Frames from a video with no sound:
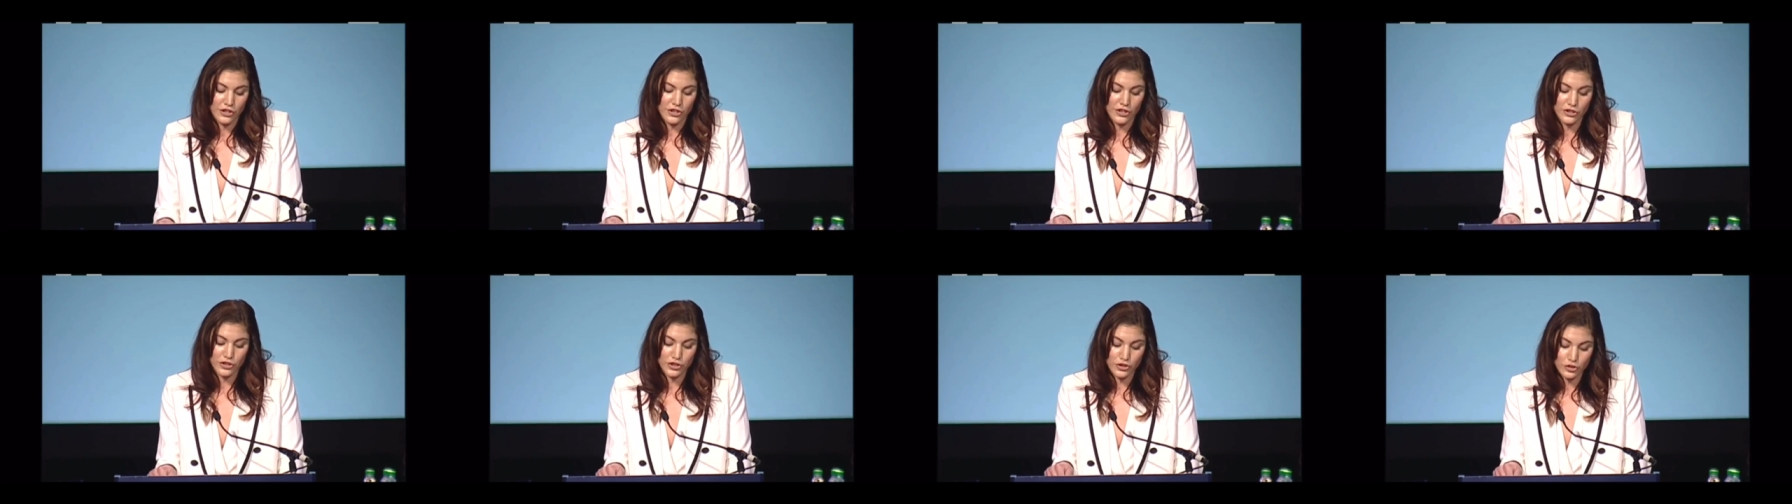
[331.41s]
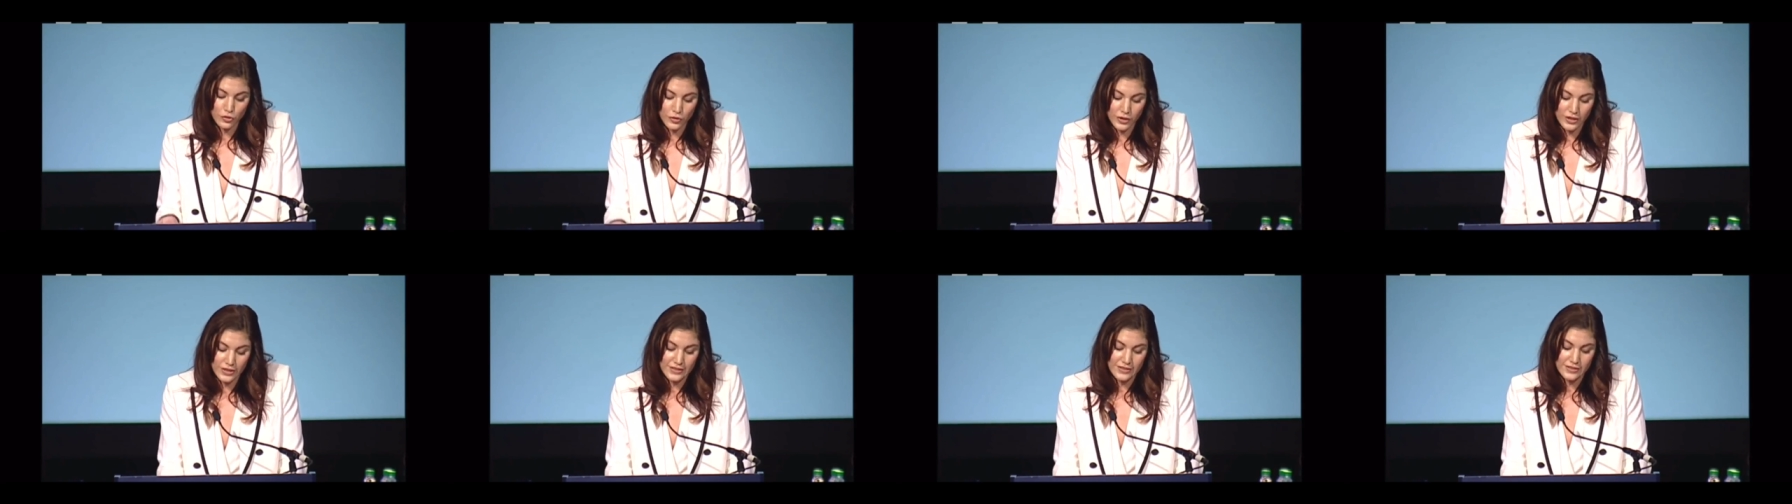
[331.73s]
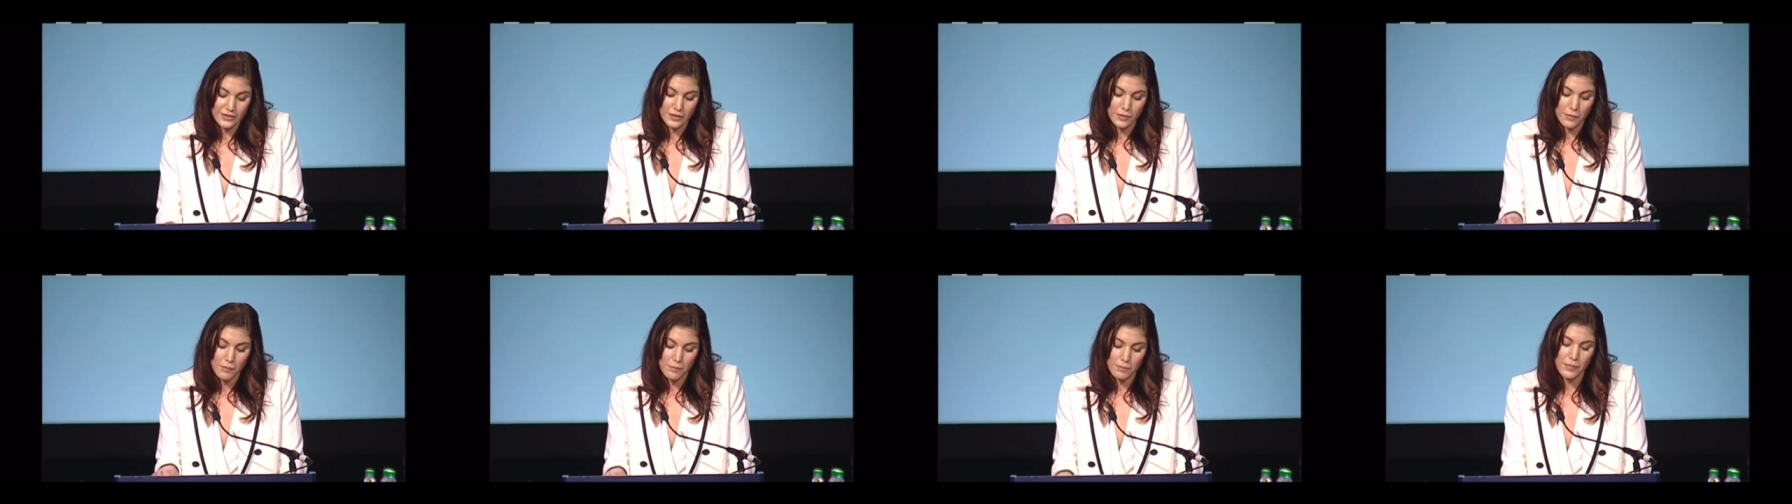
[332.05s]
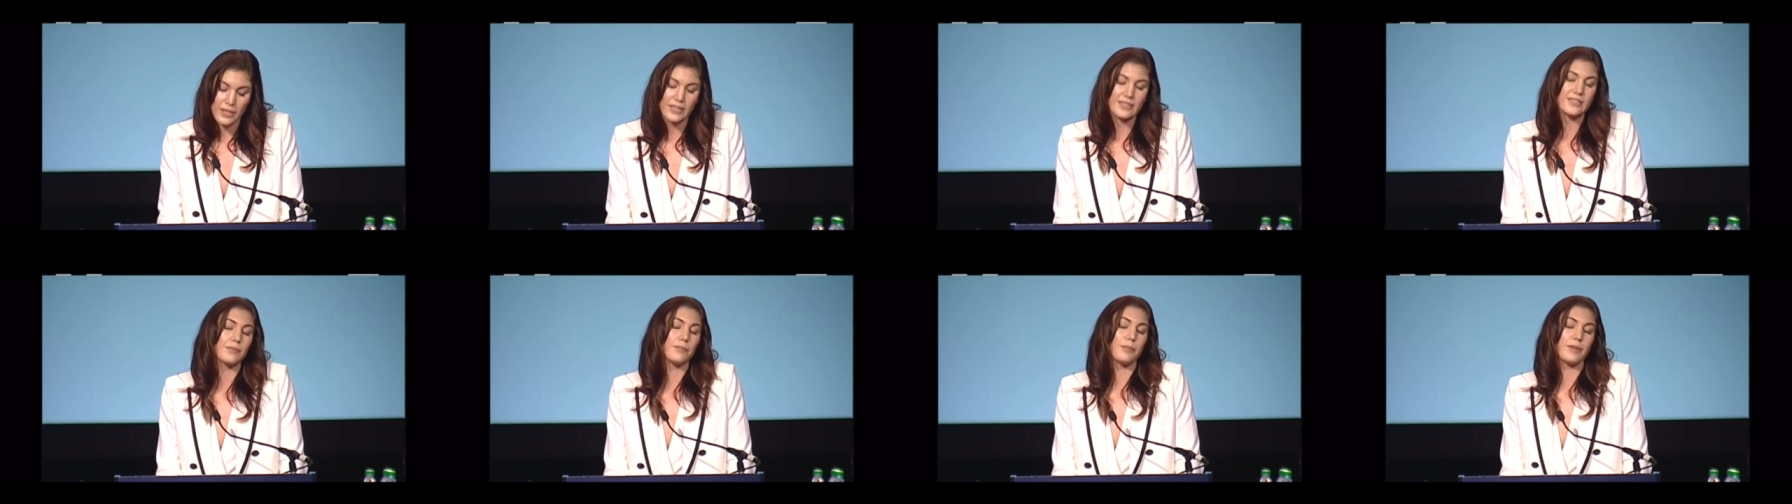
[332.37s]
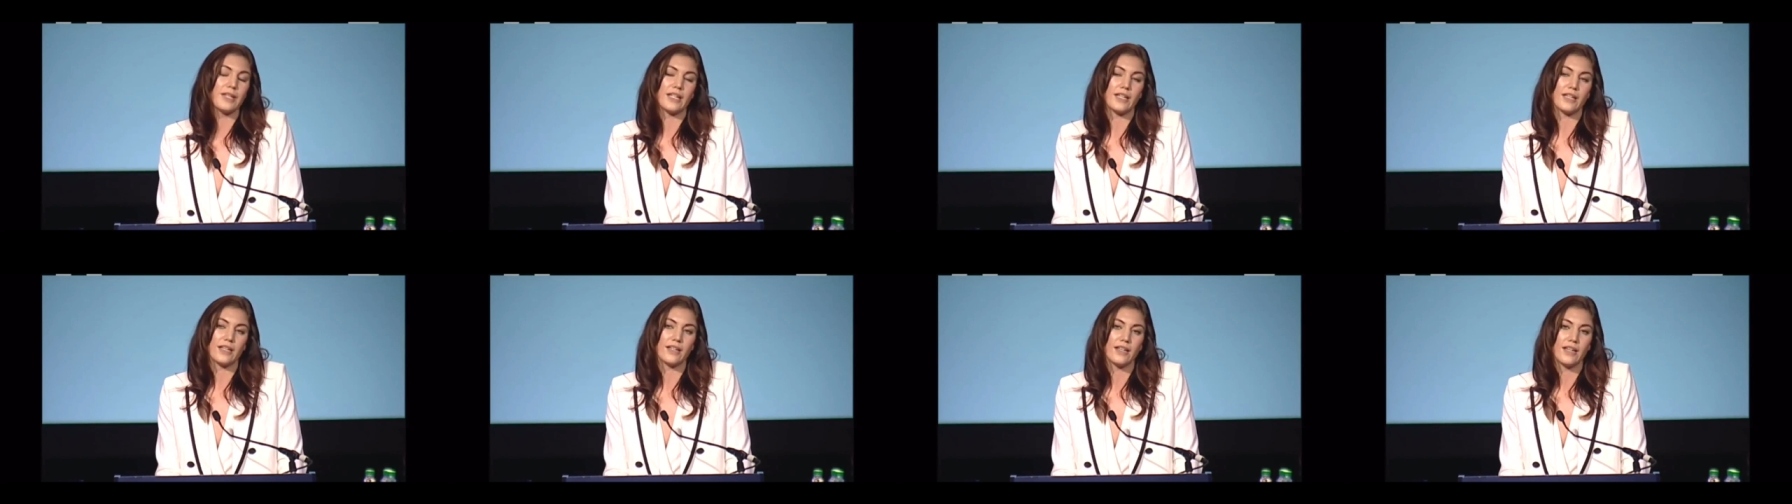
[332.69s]
your choice must
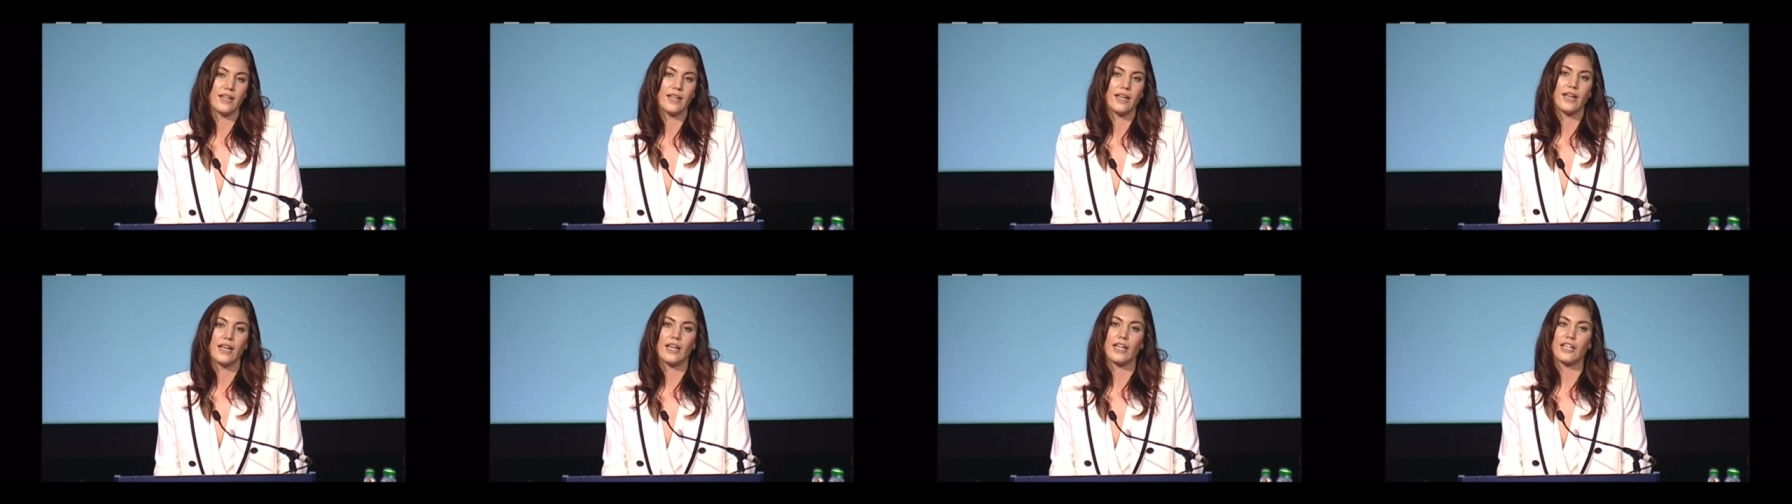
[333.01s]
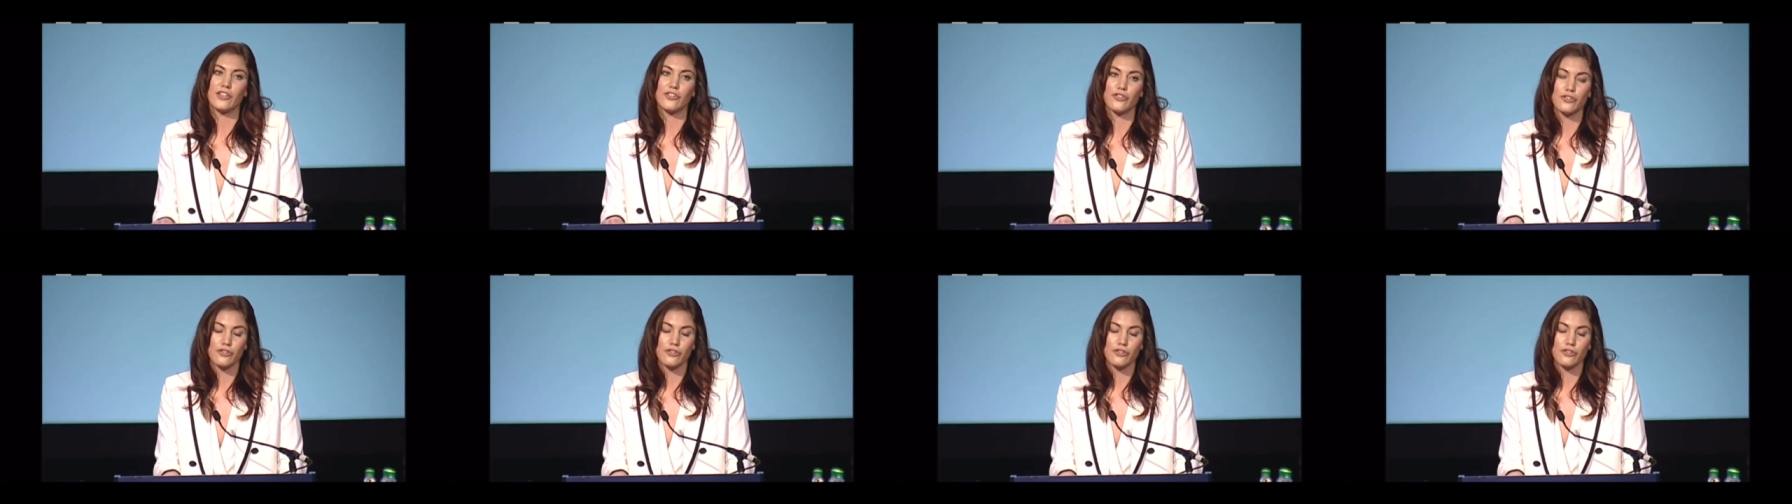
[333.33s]
be a